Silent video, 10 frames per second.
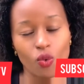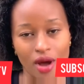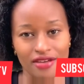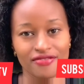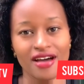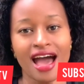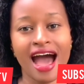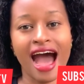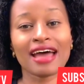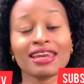wife.
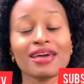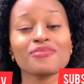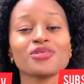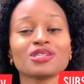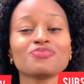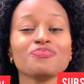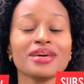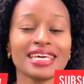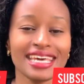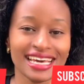Her name was
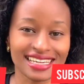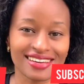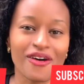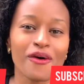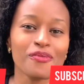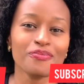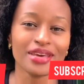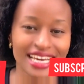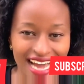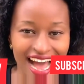Mikkel or
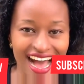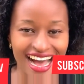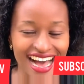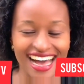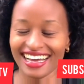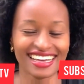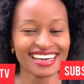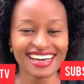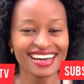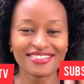Mika,
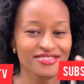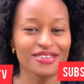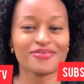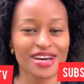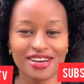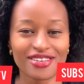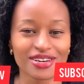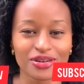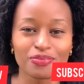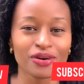from whatever
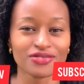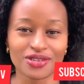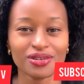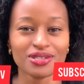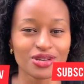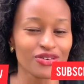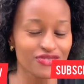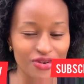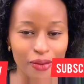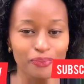group of schools you're
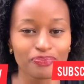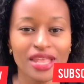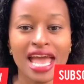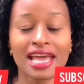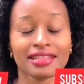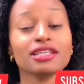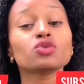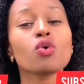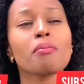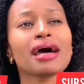from. This
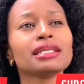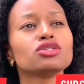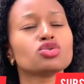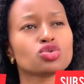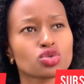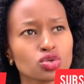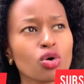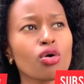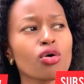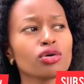woman is
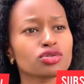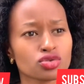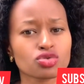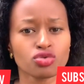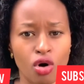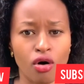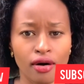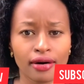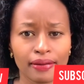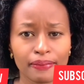so strong,